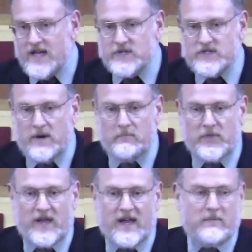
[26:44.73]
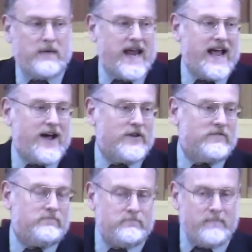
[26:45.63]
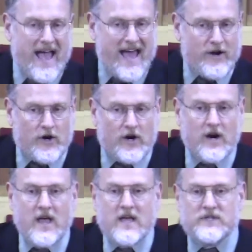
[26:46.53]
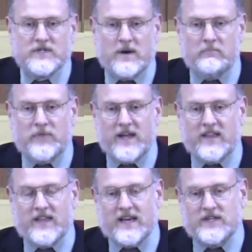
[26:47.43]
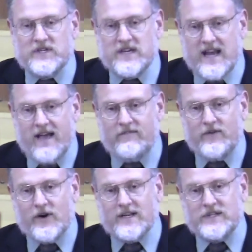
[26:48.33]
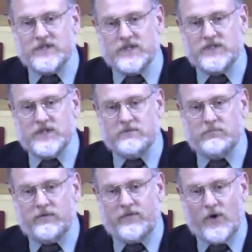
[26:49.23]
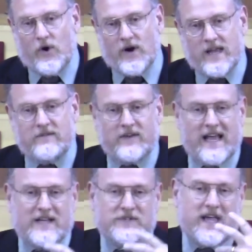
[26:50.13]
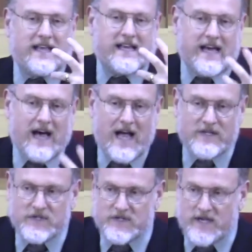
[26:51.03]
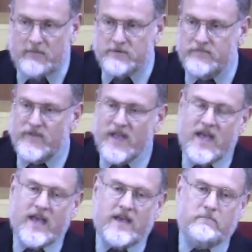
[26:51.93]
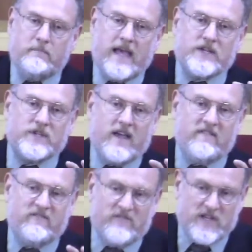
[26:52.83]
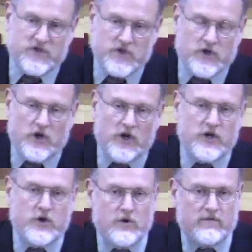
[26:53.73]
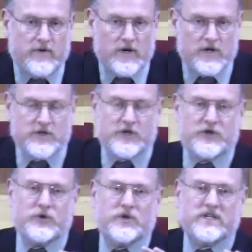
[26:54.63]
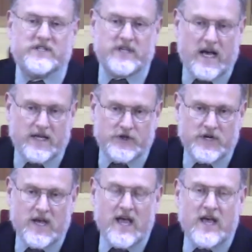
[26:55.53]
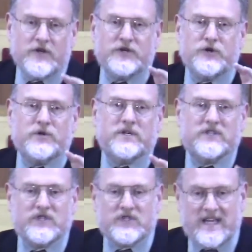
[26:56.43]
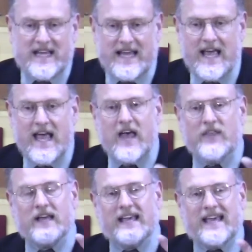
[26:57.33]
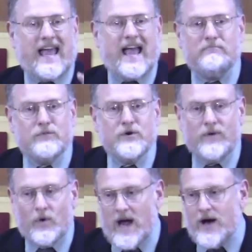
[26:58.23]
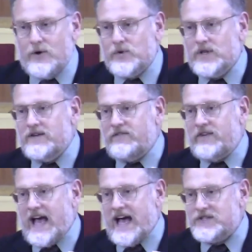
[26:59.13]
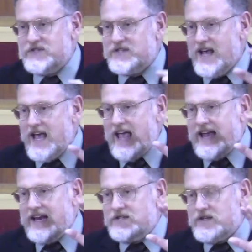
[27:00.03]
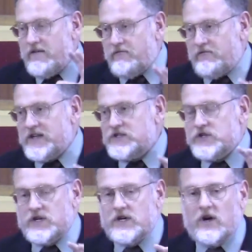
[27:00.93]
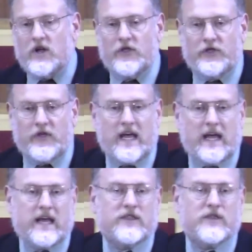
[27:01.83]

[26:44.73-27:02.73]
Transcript: something made out of matter, something that has never existed before, even as a concept. He makes a physical universe that you can touch, that you can see, that can't move around really fast. It is a physical thing